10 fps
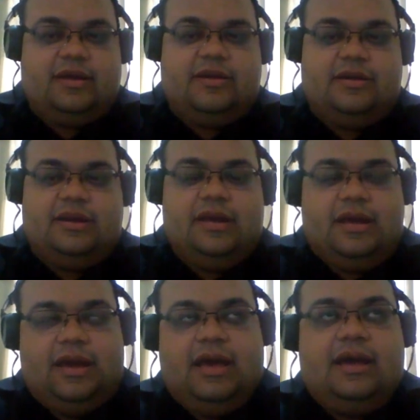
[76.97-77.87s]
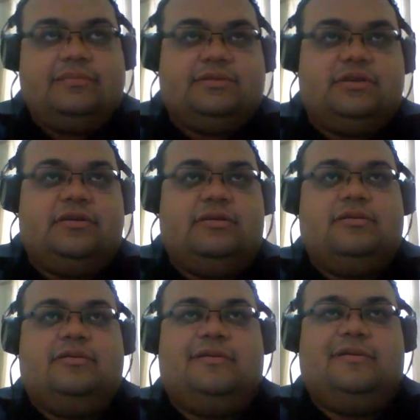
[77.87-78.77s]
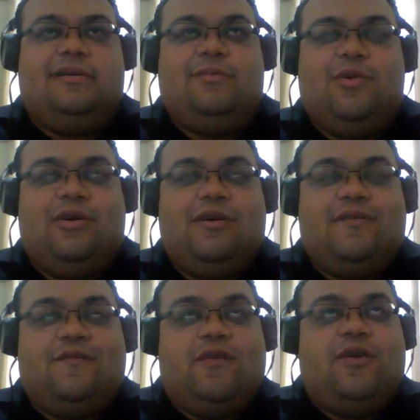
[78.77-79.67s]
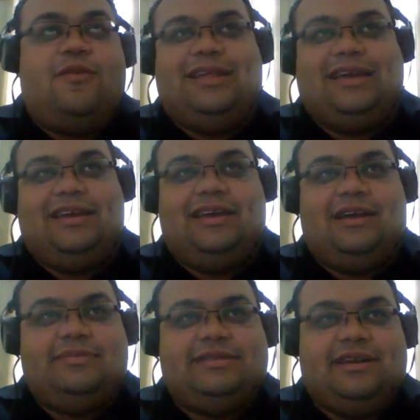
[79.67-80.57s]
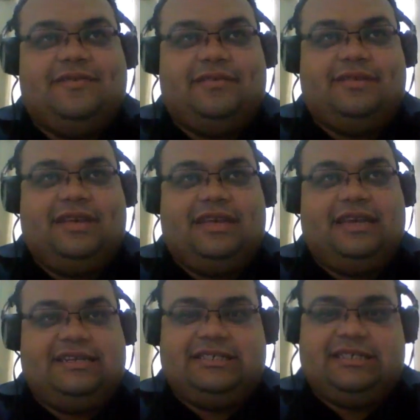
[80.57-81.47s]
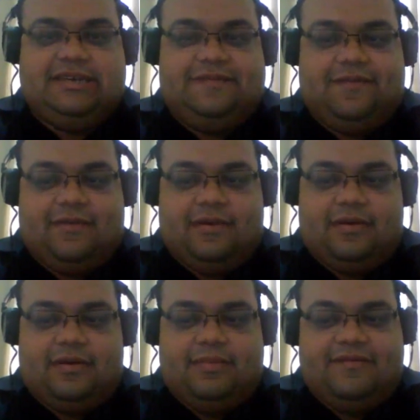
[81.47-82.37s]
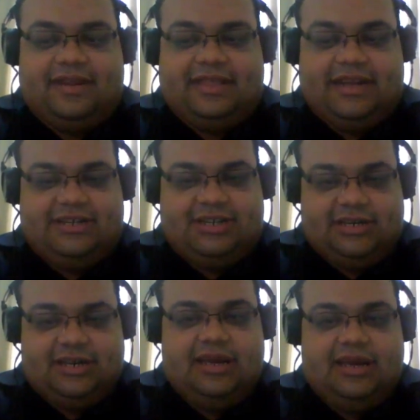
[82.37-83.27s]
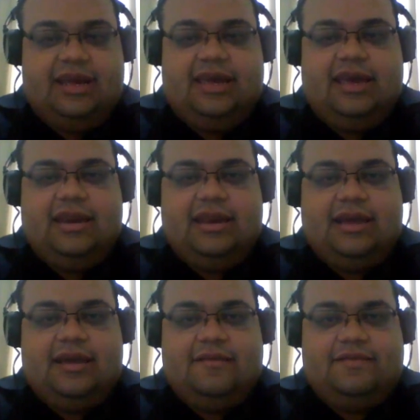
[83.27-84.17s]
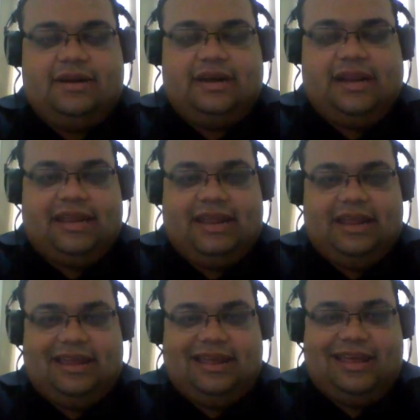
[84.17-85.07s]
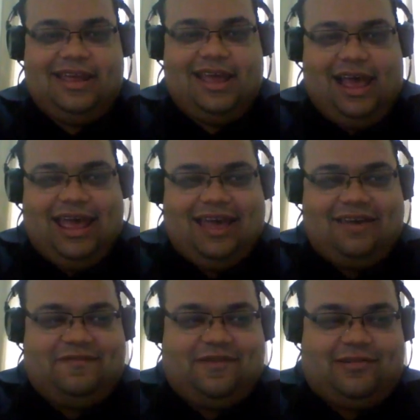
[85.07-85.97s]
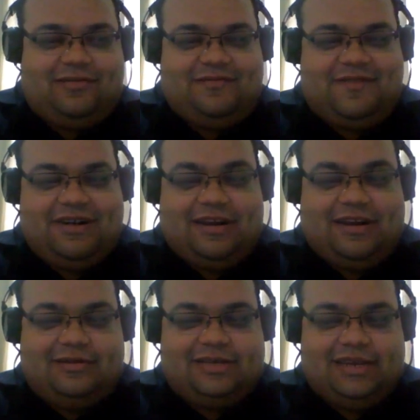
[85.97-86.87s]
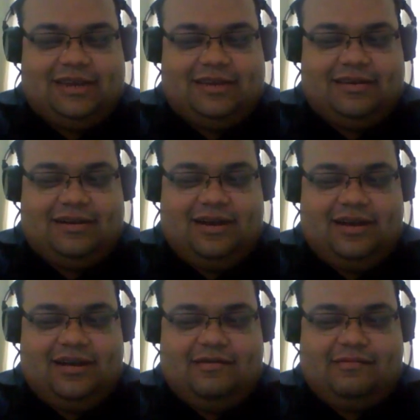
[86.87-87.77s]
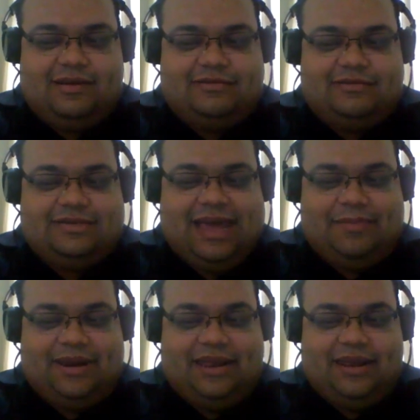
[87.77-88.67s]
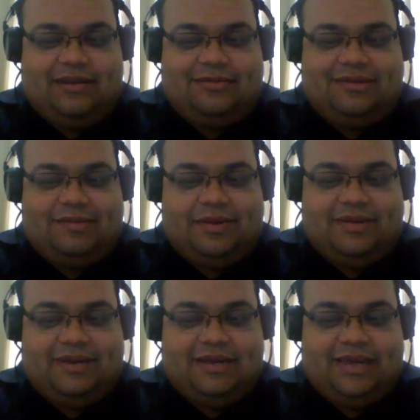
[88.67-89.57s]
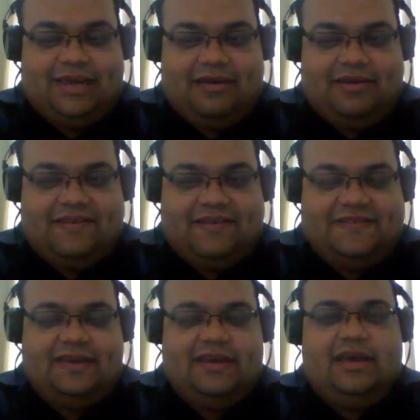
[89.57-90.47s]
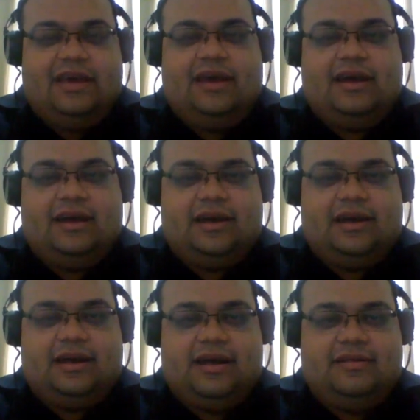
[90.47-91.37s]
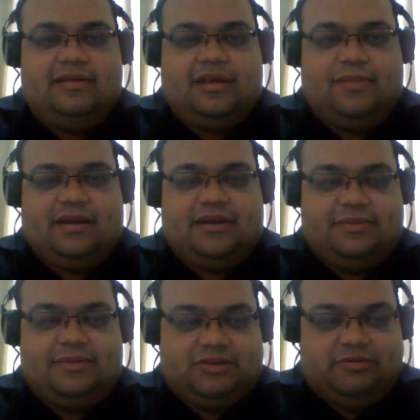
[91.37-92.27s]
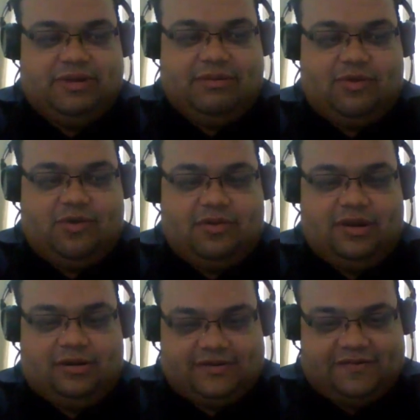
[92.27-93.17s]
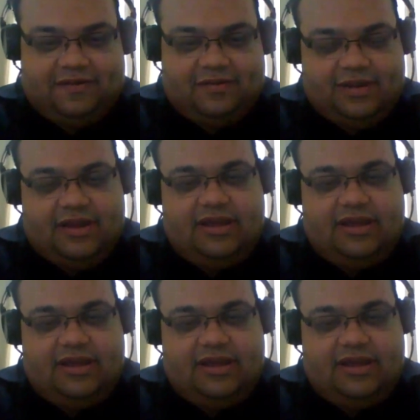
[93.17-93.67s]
Good. So more formally, I'm serving on the GE for Bring Validation, and for that I have followed very closely what was happening and contributed in the areas I thought my contribution would be more useful.